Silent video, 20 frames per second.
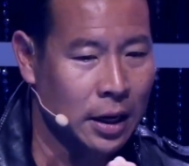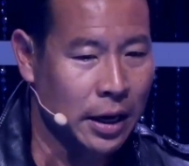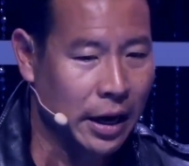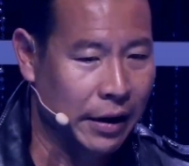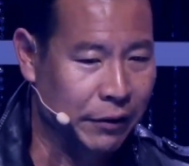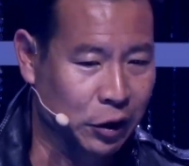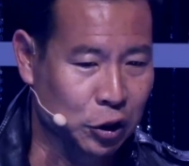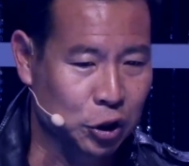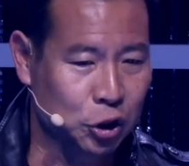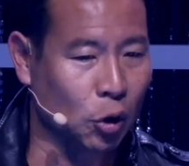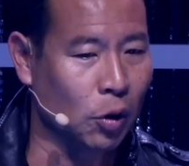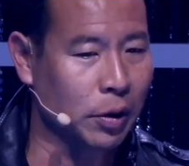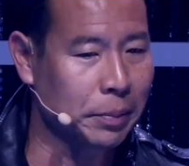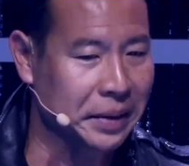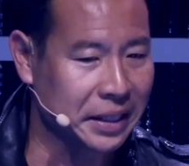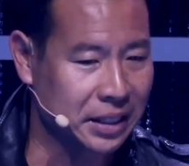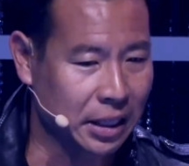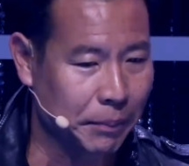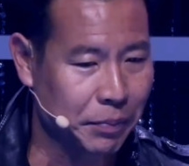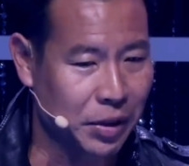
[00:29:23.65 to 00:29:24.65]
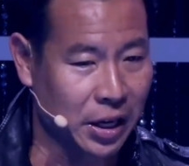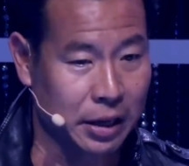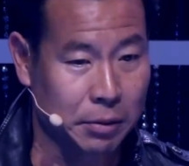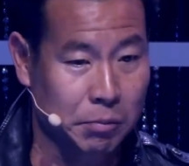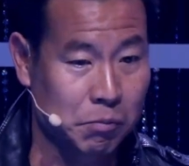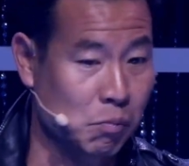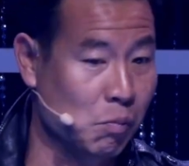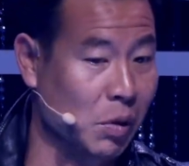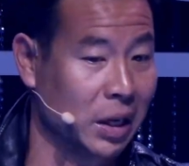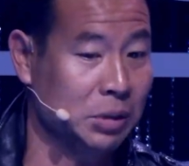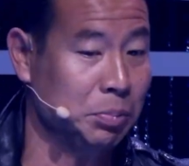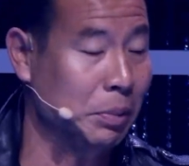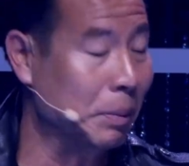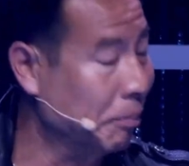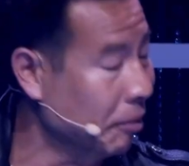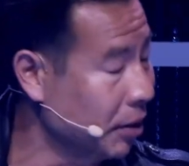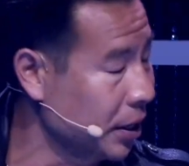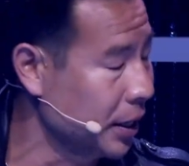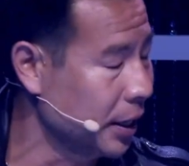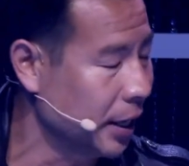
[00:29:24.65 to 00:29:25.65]
If you're showing me something, it must be
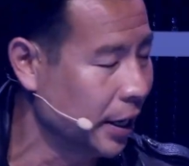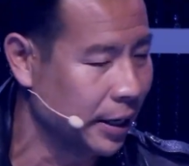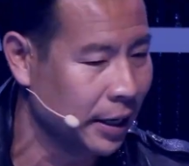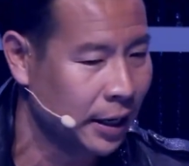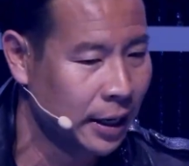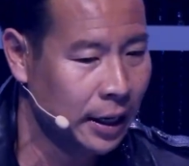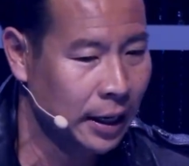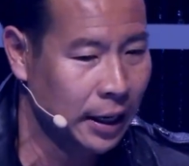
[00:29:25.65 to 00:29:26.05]
pretty good.